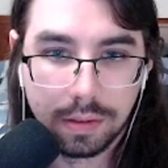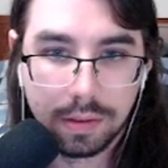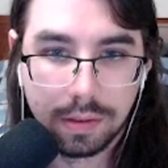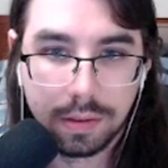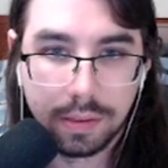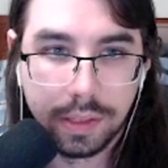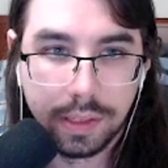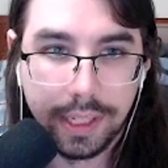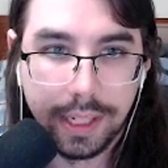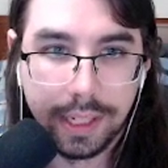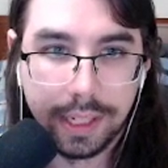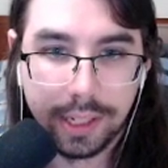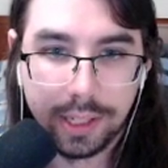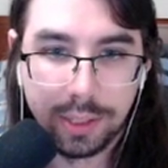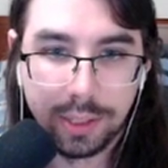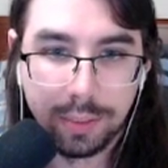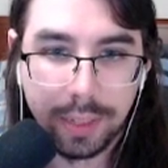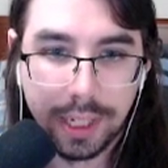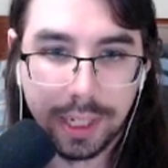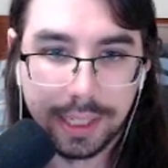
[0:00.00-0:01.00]
The
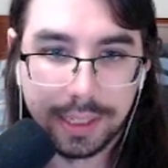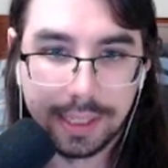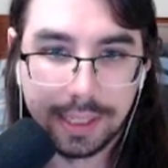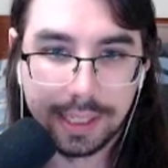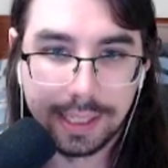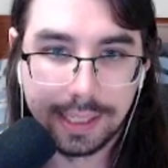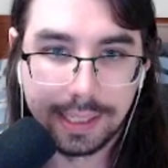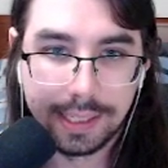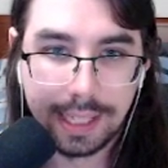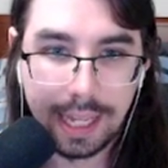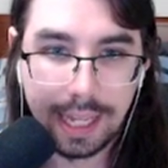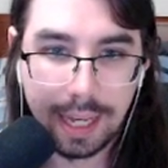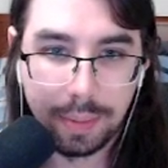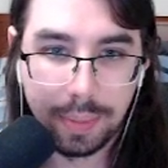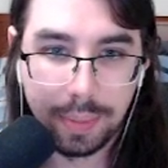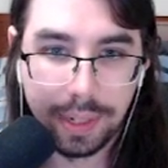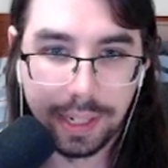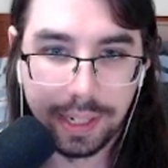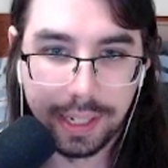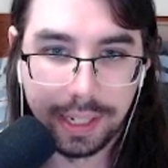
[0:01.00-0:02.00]
otter buy sell is
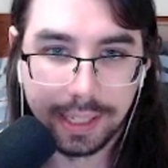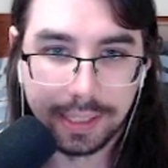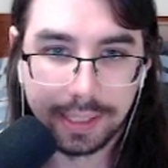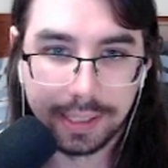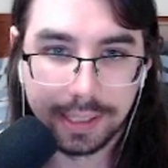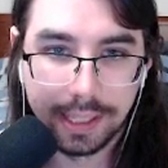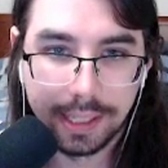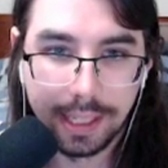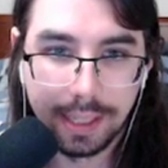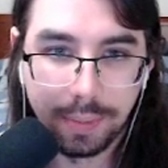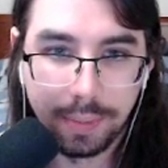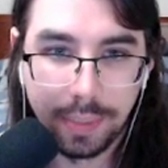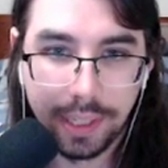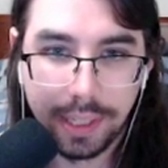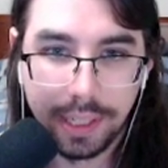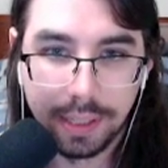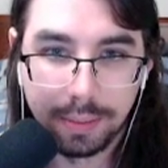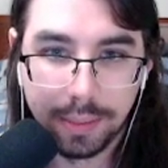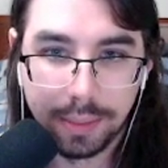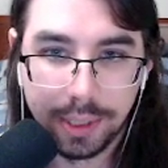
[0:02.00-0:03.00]
happening. And Scampy
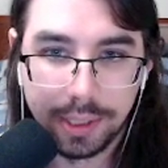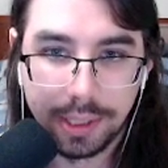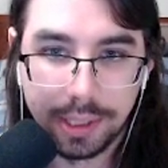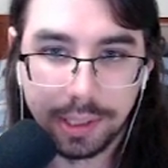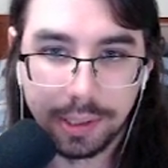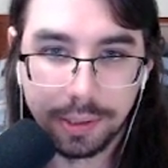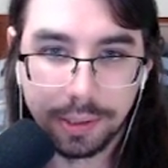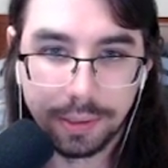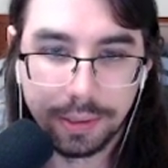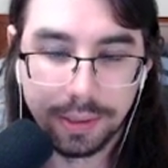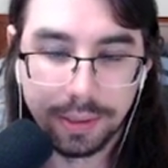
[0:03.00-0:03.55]
number 2.